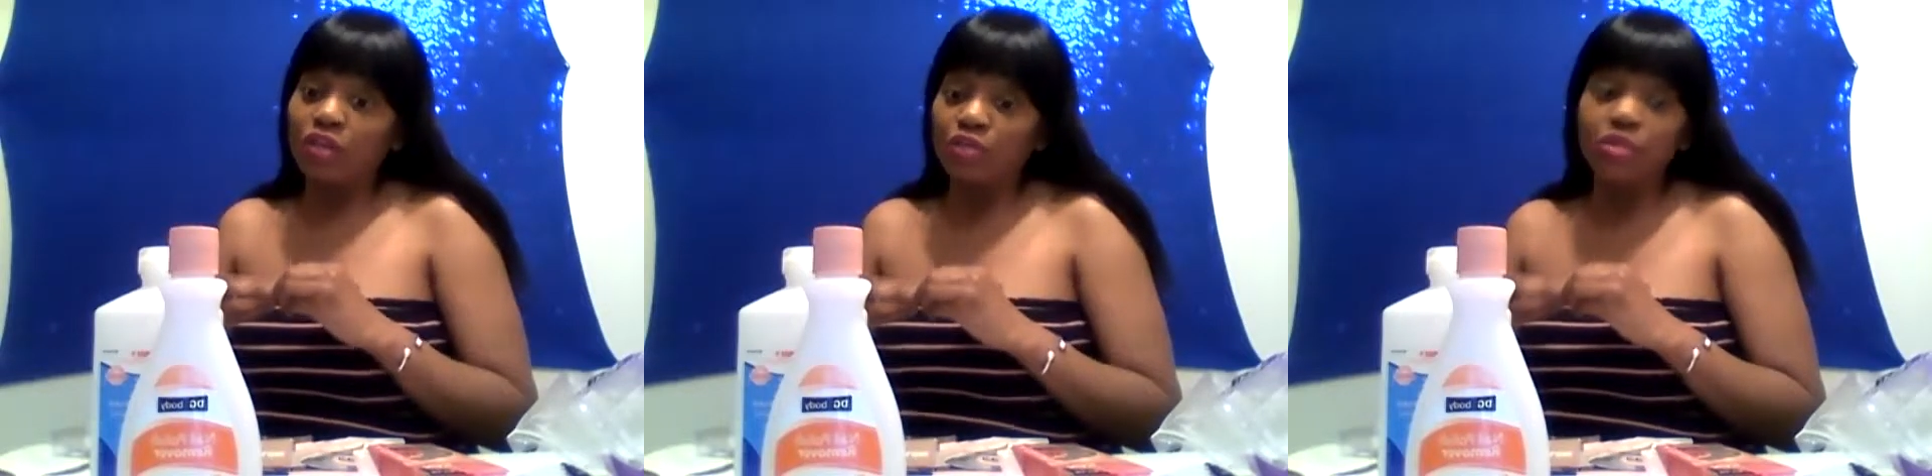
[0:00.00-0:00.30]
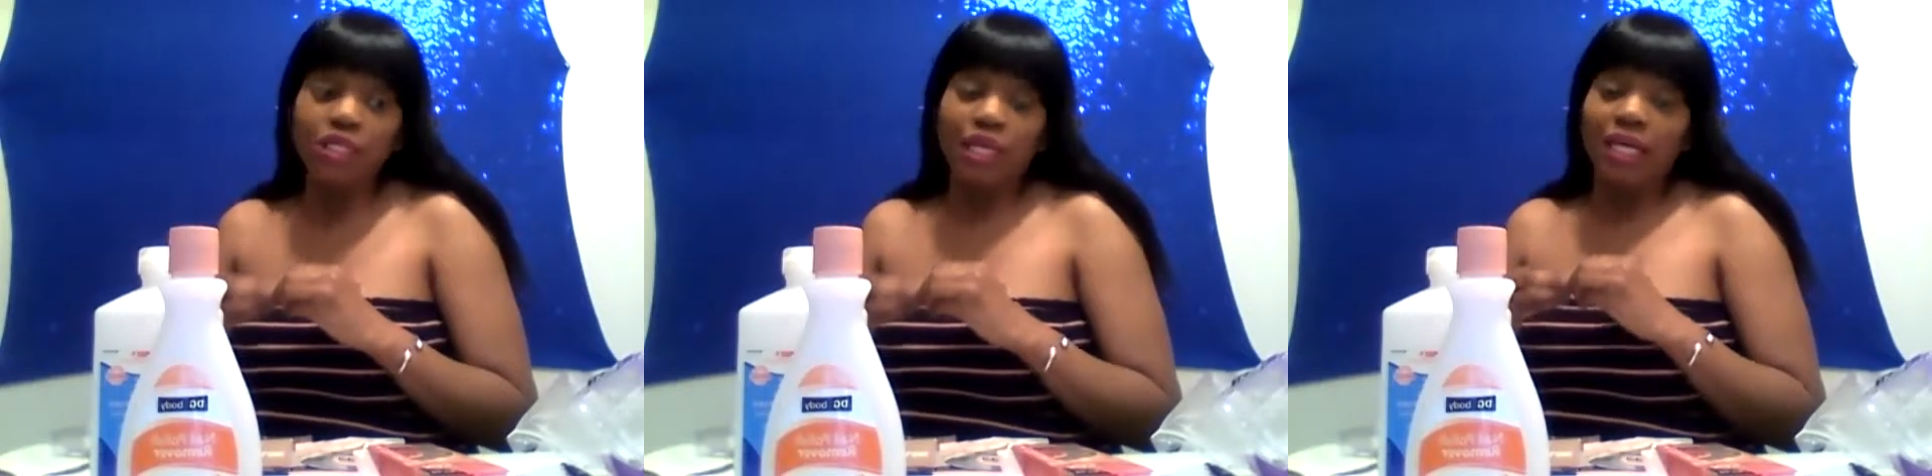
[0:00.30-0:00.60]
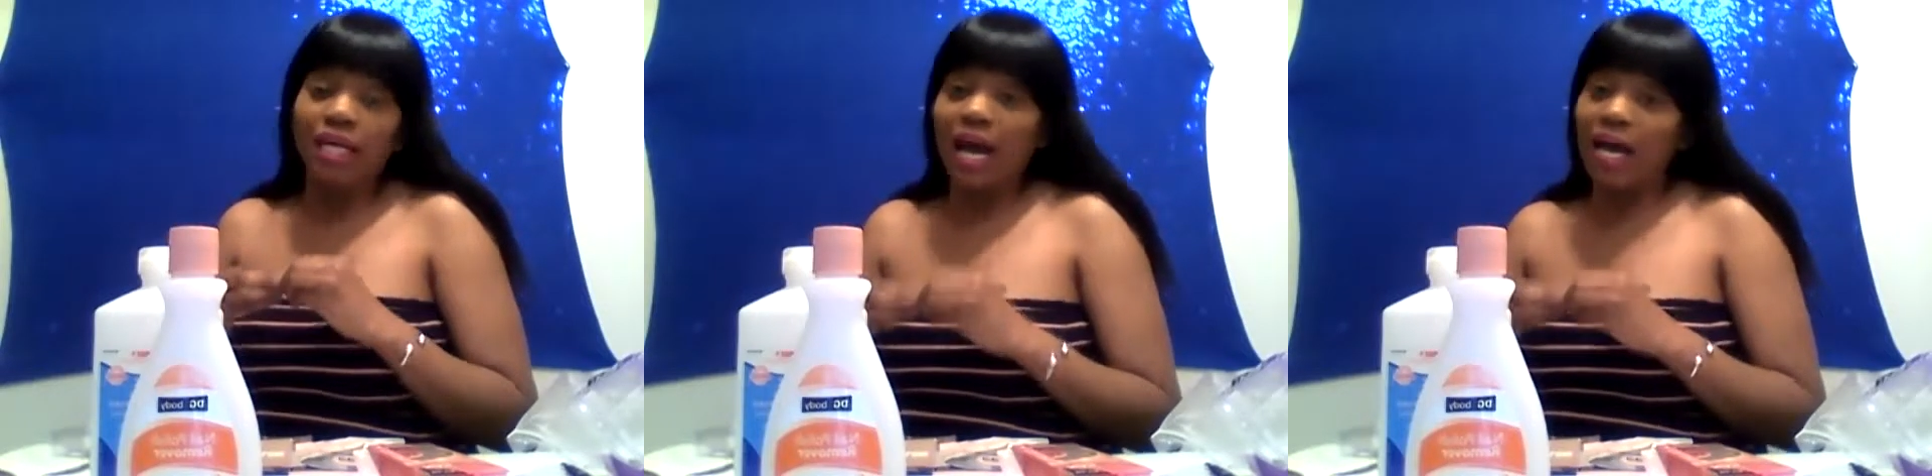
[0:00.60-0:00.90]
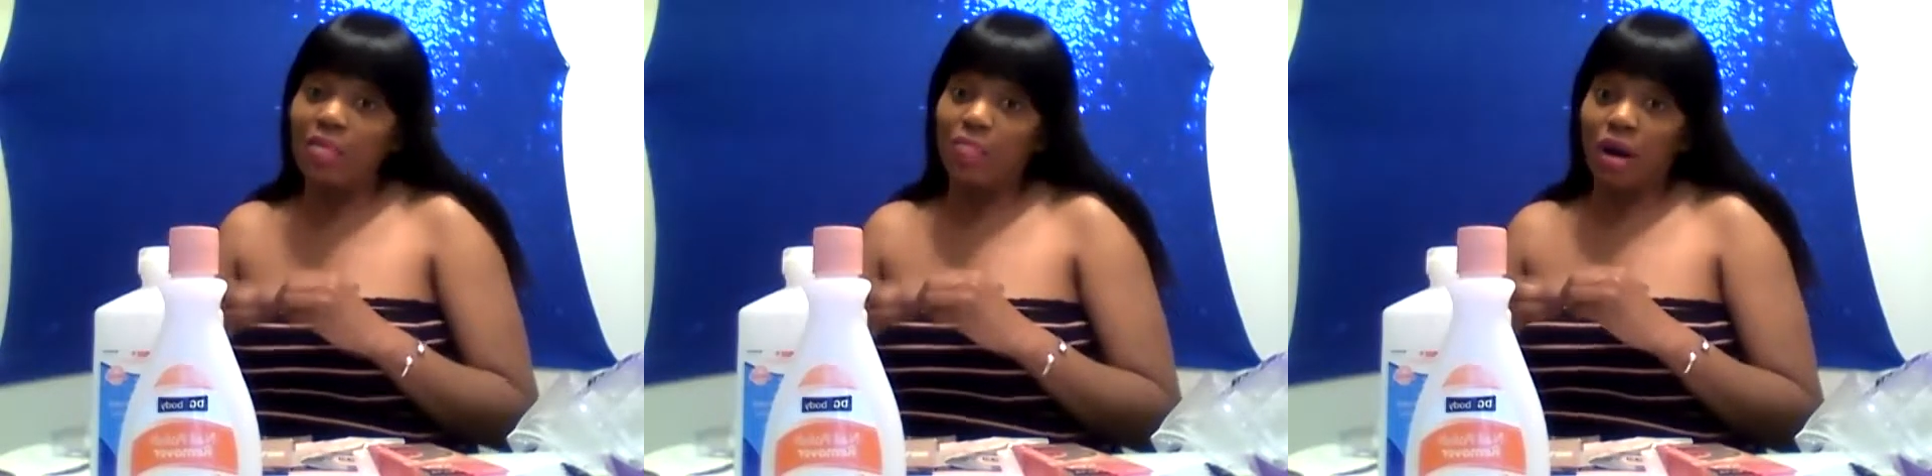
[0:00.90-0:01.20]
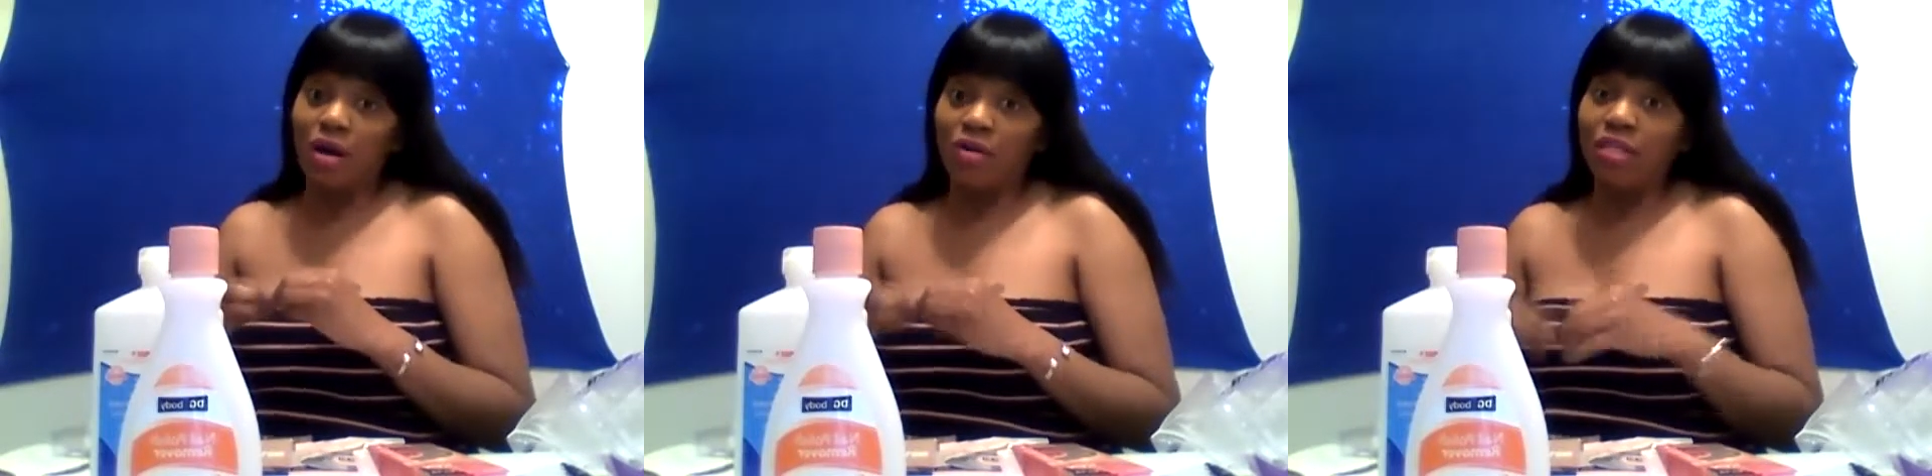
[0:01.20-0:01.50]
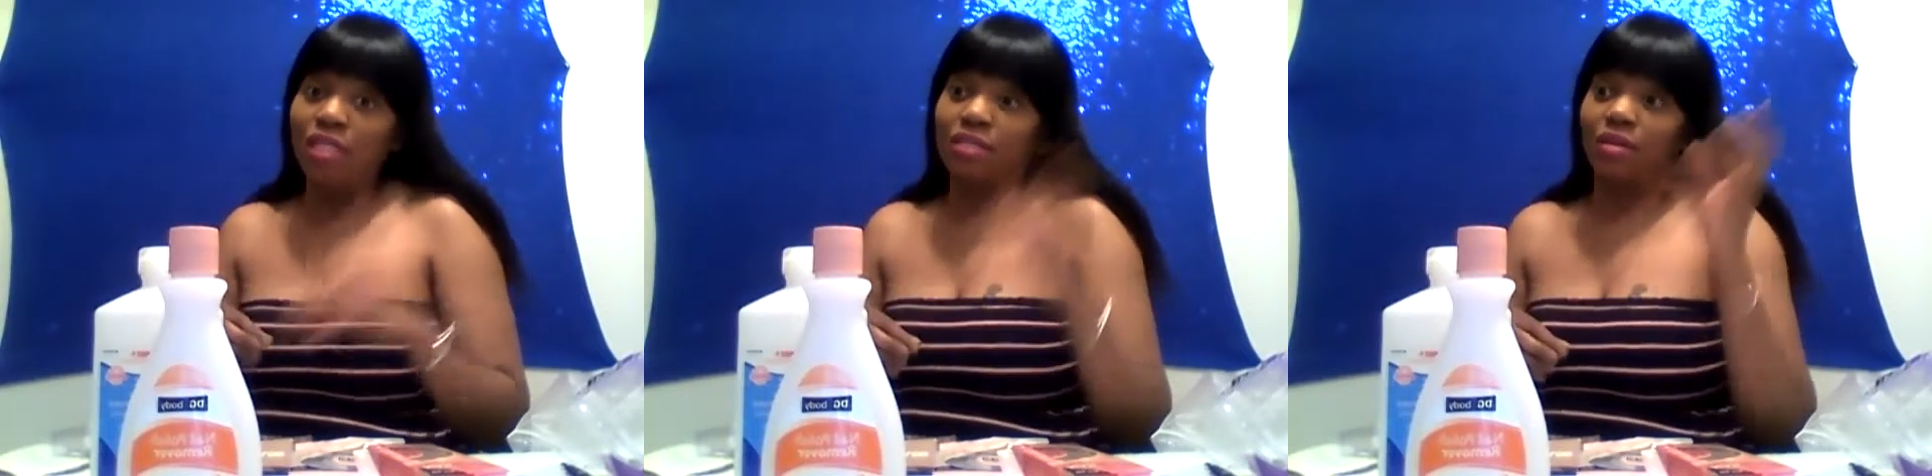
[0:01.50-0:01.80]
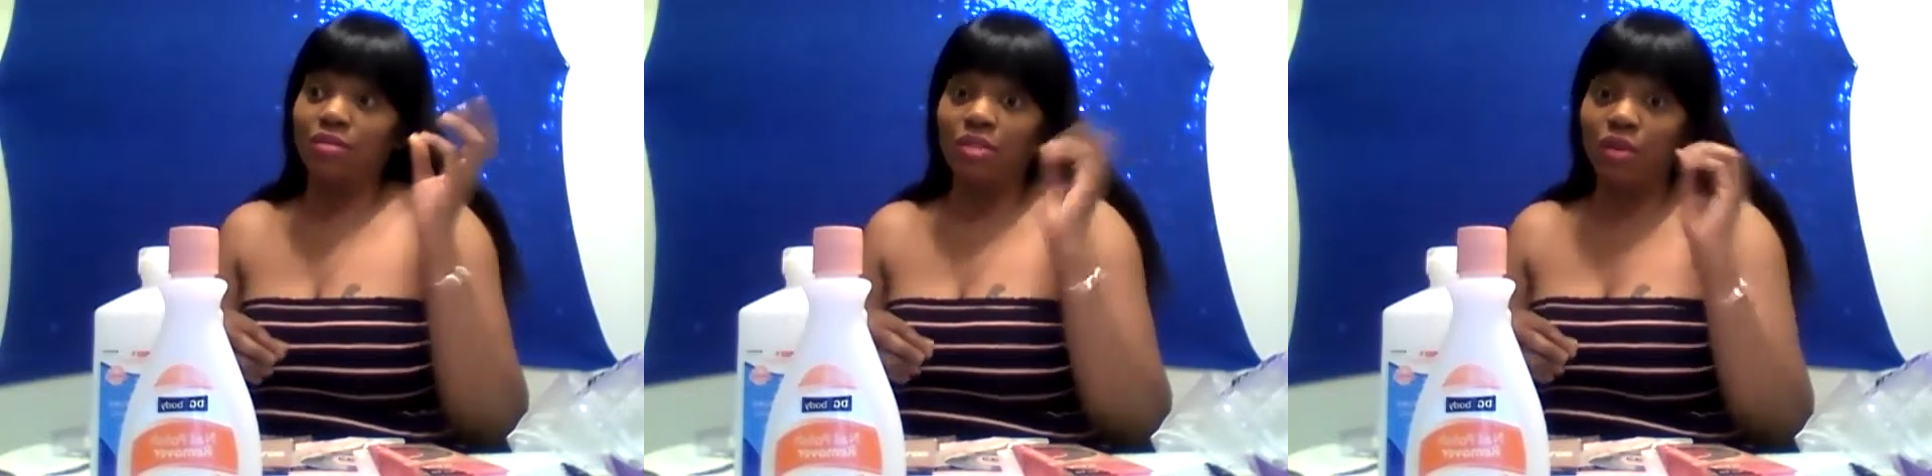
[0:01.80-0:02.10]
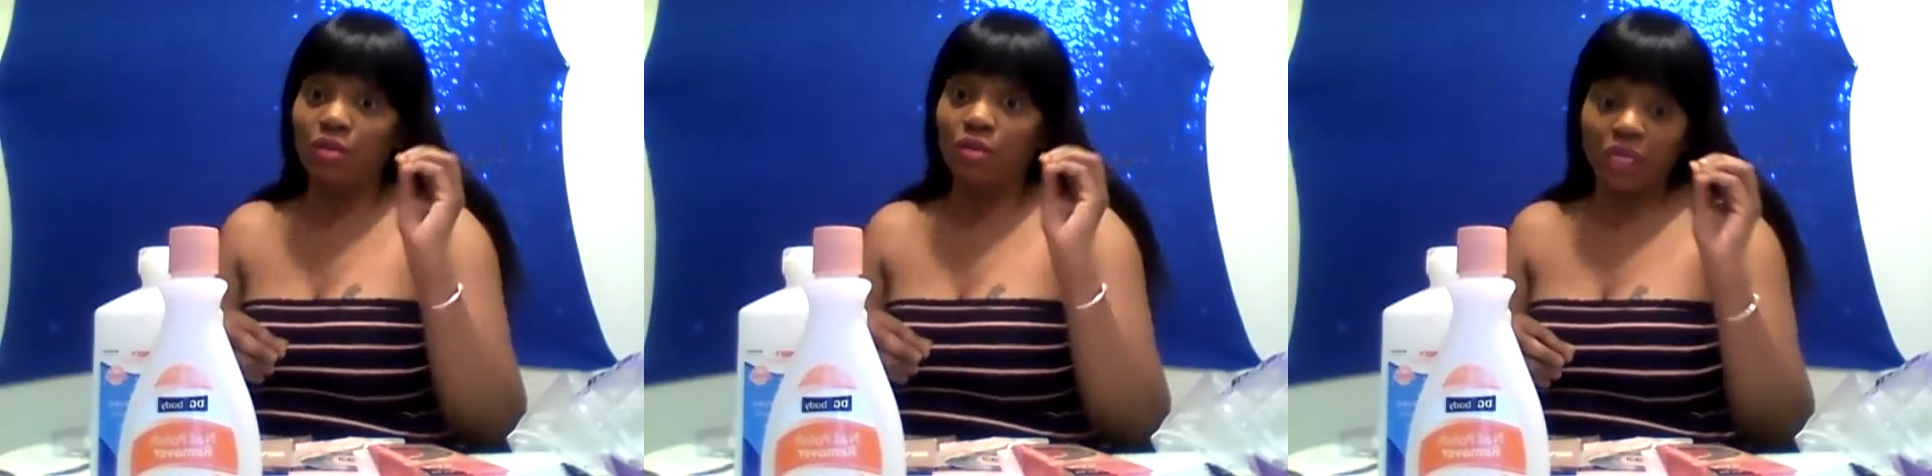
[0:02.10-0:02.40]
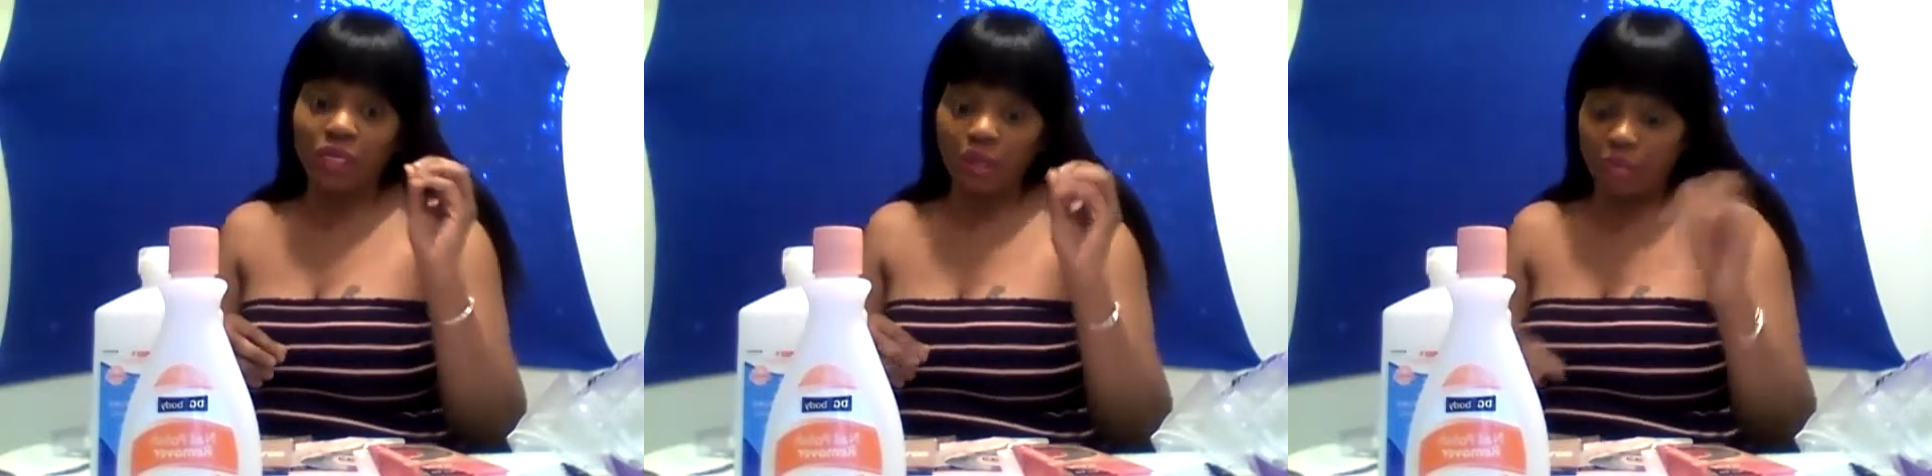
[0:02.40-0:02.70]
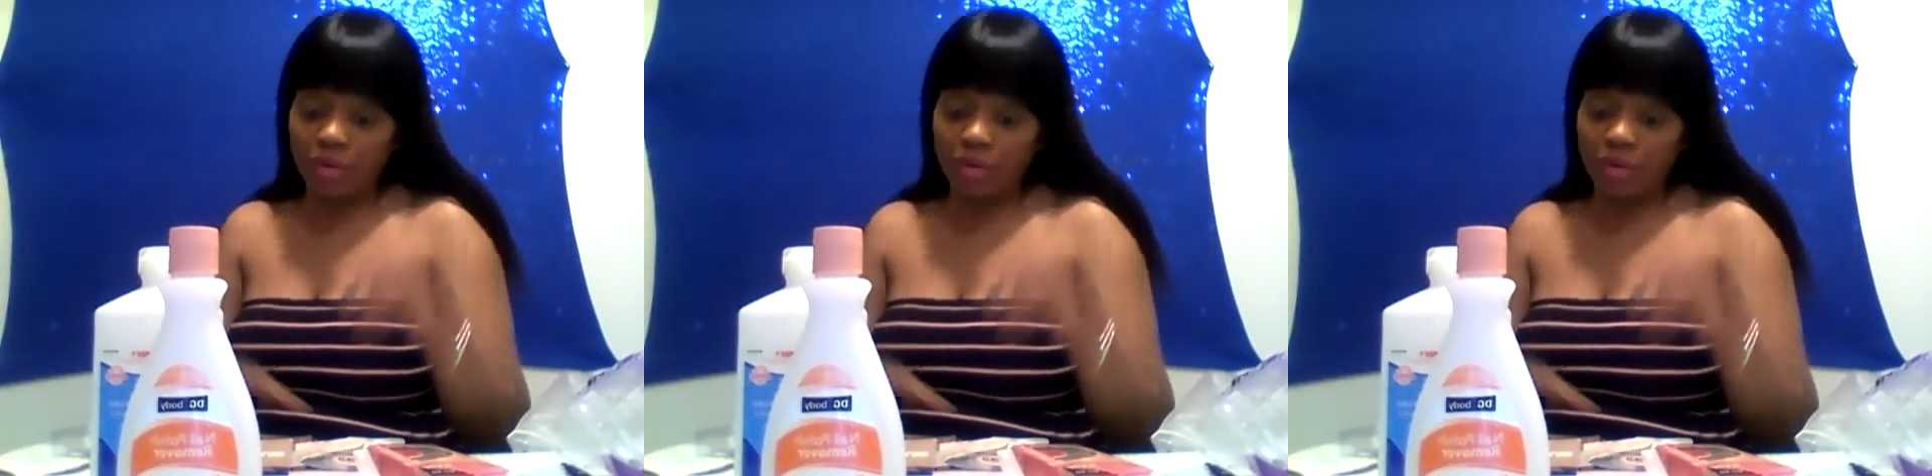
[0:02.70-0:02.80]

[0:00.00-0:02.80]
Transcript: you need a cotton ball that's going to soak that up.